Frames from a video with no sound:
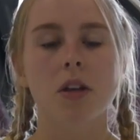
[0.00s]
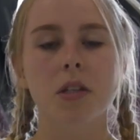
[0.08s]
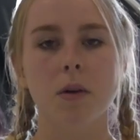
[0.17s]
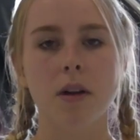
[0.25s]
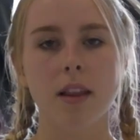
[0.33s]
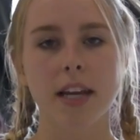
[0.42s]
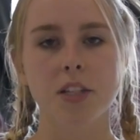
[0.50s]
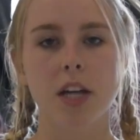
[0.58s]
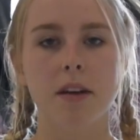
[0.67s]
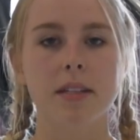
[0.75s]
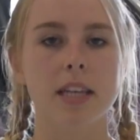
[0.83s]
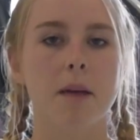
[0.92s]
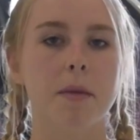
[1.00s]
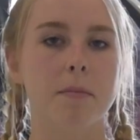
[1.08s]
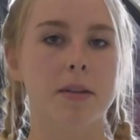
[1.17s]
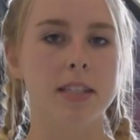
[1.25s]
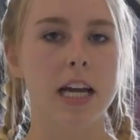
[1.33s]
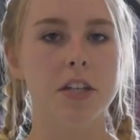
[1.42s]
sort of like gyroscopic
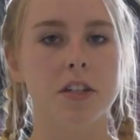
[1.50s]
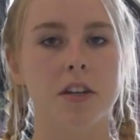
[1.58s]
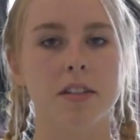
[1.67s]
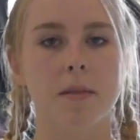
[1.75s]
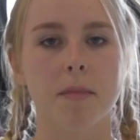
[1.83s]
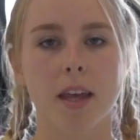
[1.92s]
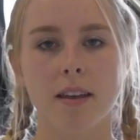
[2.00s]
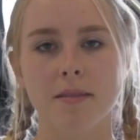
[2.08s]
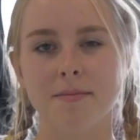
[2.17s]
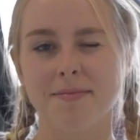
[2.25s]
precession or something.